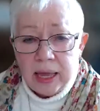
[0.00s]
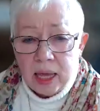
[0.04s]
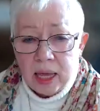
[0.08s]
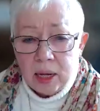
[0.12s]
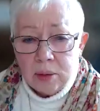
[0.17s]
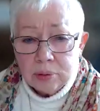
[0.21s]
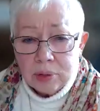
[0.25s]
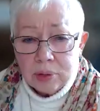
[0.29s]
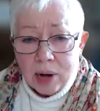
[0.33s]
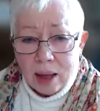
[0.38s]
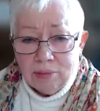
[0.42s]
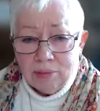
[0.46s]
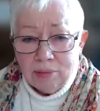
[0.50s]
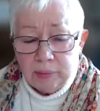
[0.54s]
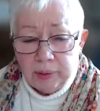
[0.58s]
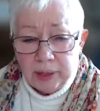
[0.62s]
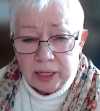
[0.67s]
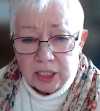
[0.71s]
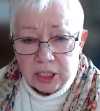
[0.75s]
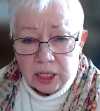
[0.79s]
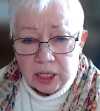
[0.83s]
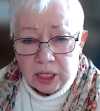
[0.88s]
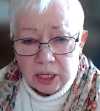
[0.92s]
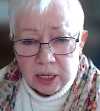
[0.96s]
and
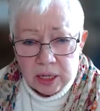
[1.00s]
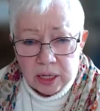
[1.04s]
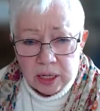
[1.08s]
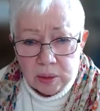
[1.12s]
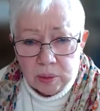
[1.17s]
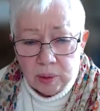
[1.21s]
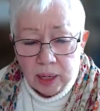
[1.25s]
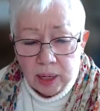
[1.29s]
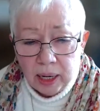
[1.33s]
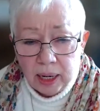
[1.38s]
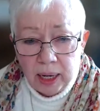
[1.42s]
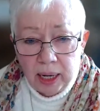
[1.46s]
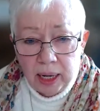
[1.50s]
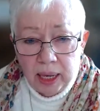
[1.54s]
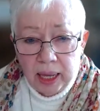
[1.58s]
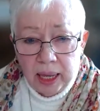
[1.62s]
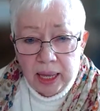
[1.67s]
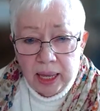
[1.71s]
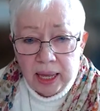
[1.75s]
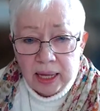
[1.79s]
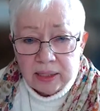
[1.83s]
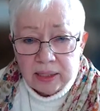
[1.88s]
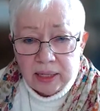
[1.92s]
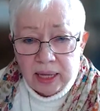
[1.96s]
probably to you,
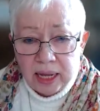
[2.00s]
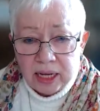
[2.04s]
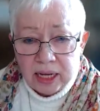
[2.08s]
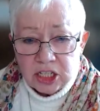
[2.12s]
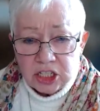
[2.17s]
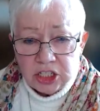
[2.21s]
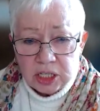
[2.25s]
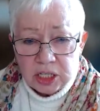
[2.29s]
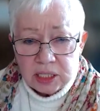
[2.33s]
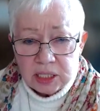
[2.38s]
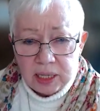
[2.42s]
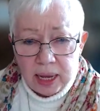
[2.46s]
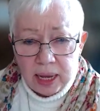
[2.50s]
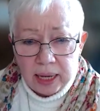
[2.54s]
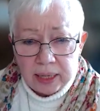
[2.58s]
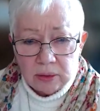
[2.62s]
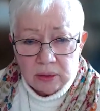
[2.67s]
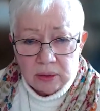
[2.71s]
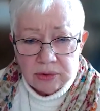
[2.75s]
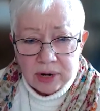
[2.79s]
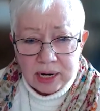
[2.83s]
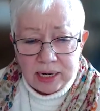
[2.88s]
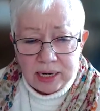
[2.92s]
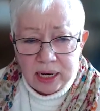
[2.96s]
it's just like,
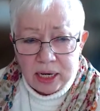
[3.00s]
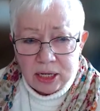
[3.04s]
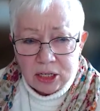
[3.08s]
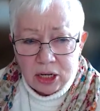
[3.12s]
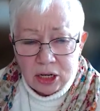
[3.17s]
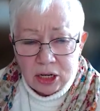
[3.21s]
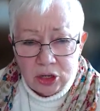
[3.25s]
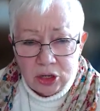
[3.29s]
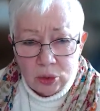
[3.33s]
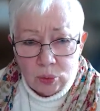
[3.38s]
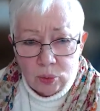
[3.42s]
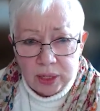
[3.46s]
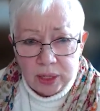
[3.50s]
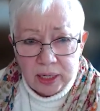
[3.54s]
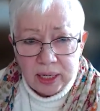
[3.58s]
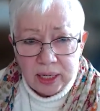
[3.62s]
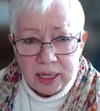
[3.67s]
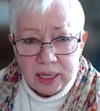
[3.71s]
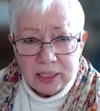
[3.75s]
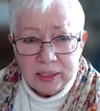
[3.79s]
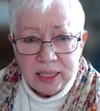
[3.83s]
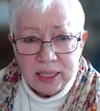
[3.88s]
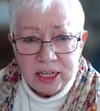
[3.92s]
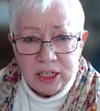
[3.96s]
really, do you want to
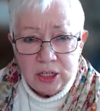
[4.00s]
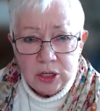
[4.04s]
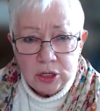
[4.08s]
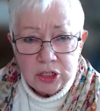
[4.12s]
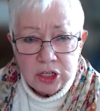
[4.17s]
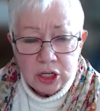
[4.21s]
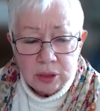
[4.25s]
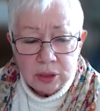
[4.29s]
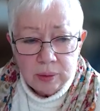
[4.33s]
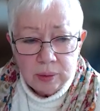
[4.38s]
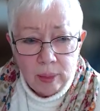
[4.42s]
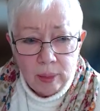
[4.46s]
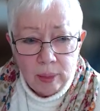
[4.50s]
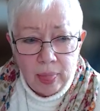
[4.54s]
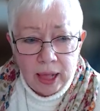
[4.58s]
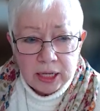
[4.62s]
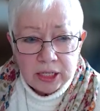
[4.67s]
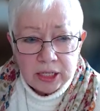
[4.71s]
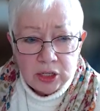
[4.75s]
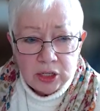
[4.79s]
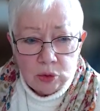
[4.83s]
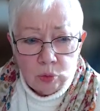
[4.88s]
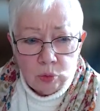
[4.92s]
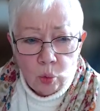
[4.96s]
continue to
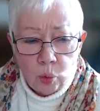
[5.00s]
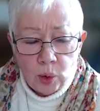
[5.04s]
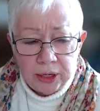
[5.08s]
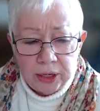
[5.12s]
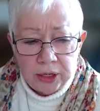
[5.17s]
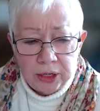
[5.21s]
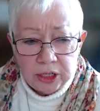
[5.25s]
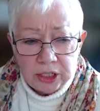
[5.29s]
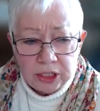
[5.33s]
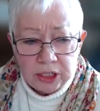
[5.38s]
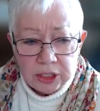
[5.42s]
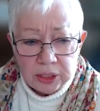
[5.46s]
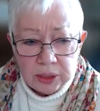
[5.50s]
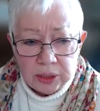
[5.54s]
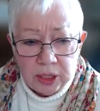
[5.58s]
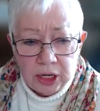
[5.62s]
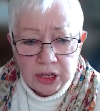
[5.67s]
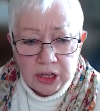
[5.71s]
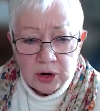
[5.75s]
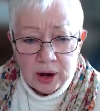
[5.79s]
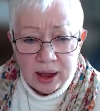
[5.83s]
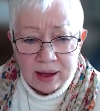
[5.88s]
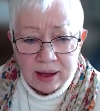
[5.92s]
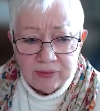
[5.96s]

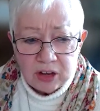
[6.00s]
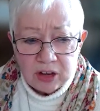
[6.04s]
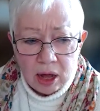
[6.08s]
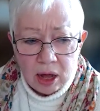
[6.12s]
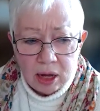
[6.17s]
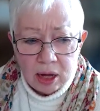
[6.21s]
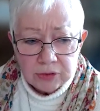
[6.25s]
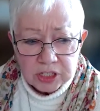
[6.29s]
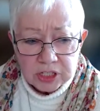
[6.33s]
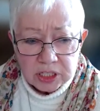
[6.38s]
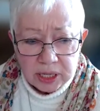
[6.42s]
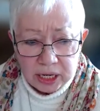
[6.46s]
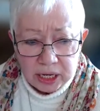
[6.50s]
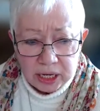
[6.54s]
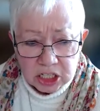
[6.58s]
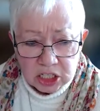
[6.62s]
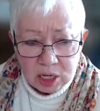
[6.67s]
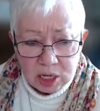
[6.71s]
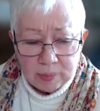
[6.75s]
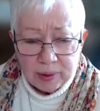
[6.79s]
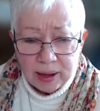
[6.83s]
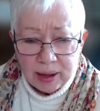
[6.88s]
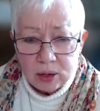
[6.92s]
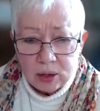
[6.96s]
have a
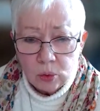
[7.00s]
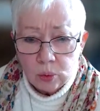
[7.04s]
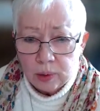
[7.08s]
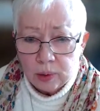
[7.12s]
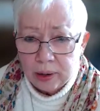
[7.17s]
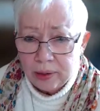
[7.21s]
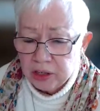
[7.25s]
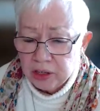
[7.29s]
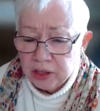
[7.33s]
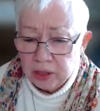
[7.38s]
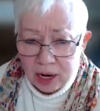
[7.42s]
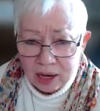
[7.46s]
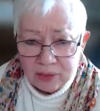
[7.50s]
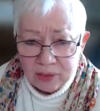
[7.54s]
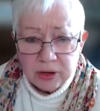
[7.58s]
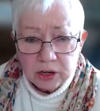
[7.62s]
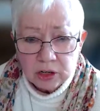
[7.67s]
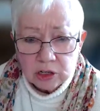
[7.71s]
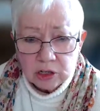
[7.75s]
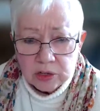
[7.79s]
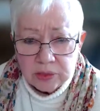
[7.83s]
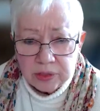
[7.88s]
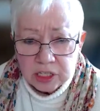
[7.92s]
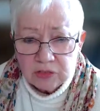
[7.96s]
conversation about whether or not the
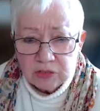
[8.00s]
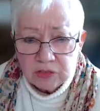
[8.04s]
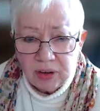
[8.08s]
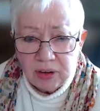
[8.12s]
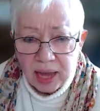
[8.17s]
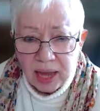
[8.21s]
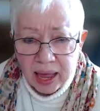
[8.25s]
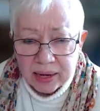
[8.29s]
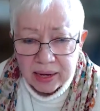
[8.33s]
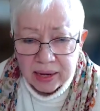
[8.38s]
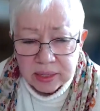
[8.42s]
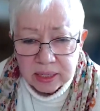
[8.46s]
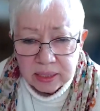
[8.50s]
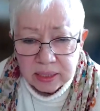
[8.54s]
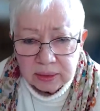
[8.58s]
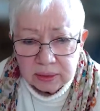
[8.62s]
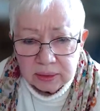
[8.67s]
earth is flat?